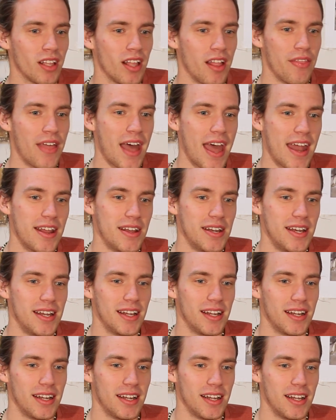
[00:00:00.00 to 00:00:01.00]
that it
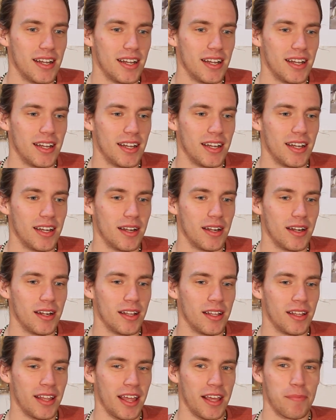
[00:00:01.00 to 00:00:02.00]

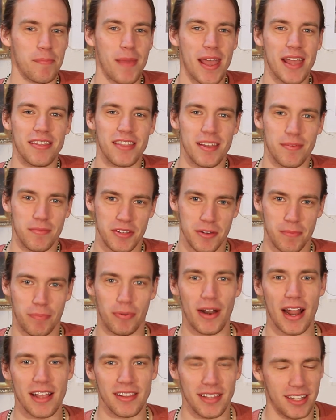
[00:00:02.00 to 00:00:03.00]
like made them
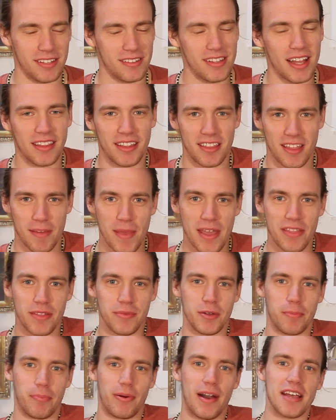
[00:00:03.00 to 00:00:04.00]
depressed, like it's not that they made them
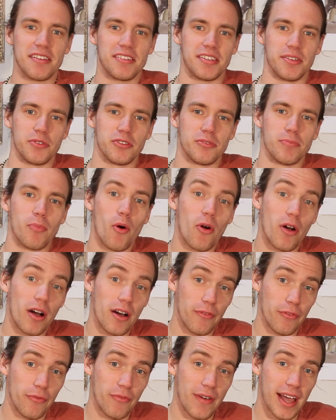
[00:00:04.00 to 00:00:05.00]
depressed, it was more
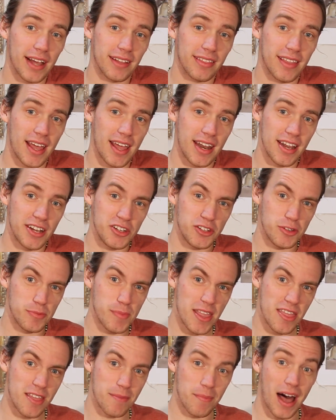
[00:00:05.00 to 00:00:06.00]
of the fact that it just
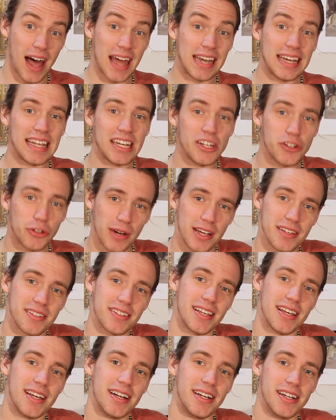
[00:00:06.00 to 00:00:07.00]
made them
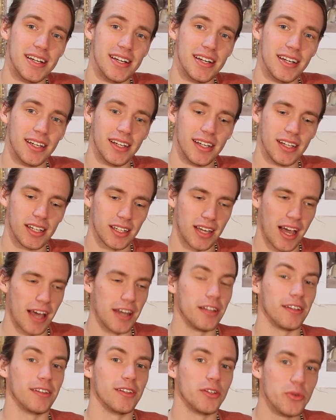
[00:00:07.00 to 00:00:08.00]
uninterested and
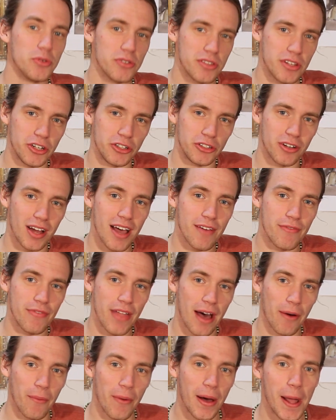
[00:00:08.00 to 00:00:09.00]
kind of lose their drive
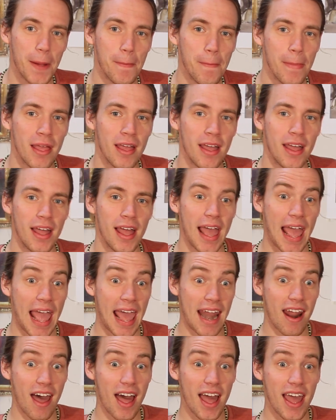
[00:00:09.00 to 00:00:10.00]
that way.
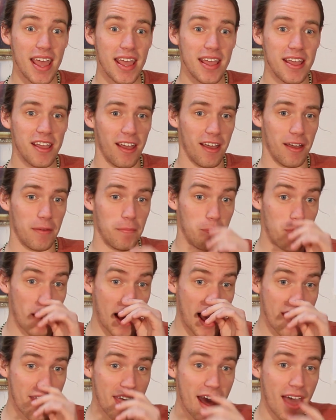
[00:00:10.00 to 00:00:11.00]
And I
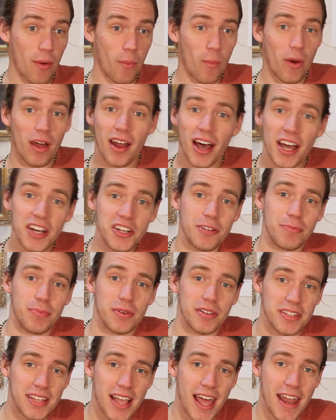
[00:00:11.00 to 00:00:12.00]
buy that
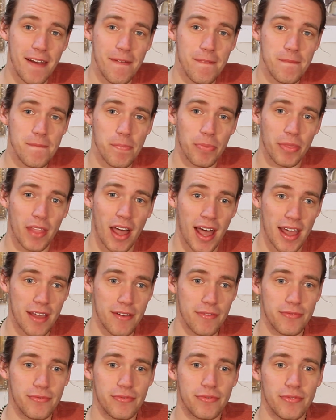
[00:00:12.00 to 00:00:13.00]
100%. I